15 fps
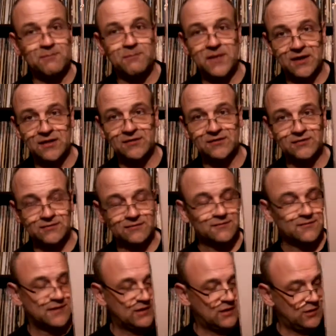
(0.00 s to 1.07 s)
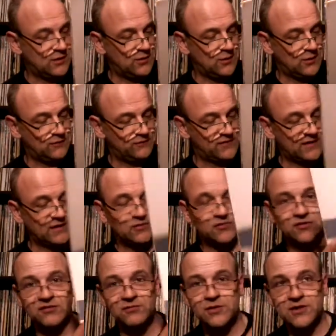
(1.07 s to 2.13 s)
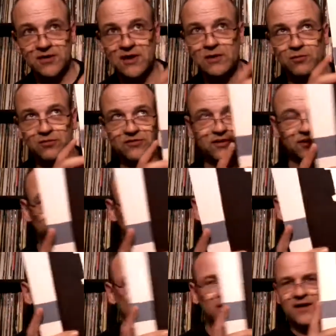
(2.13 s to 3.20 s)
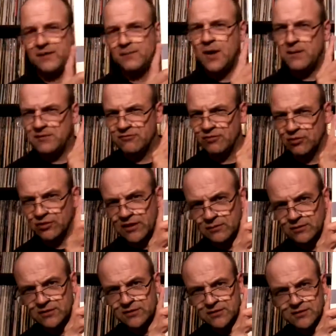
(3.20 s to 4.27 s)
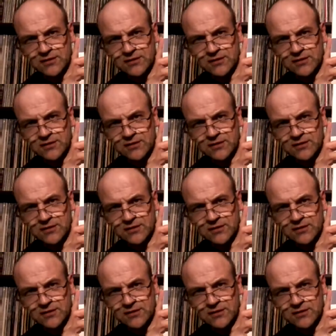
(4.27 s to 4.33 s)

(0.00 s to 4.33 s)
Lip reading: mix of Dangerous, which I think was a Youth, but I might be wrong on that one.